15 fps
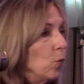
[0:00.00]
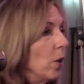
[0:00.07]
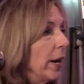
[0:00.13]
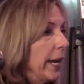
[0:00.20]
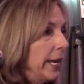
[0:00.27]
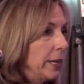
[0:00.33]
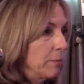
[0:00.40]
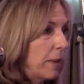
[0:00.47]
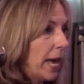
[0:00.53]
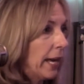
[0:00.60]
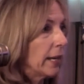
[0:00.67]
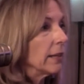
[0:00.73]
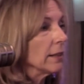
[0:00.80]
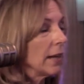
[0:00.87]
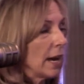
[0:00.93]
way
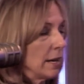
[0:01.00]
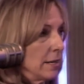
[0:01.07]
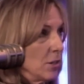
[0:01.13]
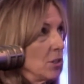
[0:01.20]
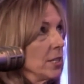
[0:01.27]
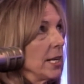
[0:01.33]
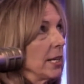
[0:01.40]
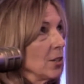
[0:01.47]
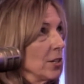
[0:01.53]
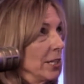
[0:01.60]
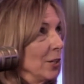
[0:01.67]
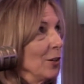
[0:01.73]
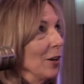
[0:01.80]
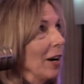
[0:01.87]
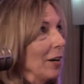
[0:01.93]
back. Uh, she's
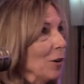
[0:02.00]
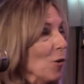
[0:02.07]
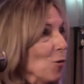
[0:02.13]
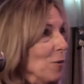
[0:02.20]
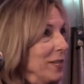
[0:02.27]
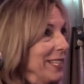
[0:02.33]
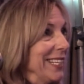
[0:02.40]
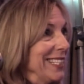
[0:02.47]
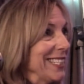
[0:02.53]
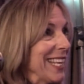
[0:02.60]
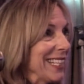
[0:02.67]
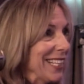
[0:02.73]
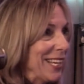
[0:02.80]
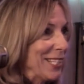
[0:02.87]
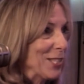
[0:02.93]
actually uh, orbiting
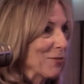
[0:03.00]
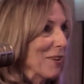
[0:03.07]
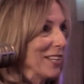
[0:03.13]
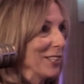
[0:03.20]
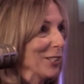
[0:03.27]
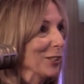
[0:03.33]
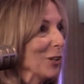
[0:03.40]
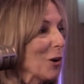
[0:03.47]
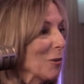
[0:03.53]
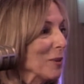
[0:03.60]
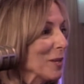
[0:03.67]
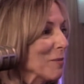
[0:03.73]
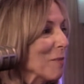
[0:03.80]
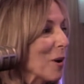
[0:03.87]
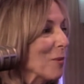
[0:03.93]
satellites around the
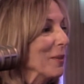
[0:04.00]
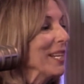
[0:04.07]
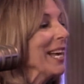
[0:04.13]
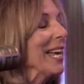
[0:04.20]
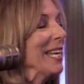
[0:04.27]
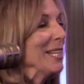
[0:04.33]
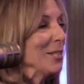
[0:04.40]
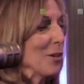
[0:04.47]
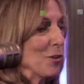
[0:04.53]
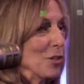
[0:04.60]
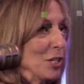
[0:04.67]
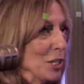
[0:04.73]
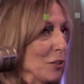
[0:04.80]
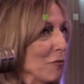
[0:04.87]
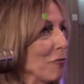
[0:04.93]
globe at the moment, so
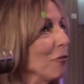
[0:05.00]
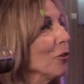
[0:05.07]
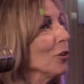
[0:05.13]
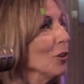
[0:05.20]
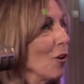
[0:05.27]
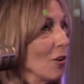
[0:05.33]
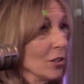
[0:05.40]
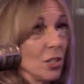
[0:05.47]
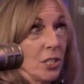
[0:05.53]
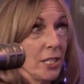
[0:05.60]
she's full on.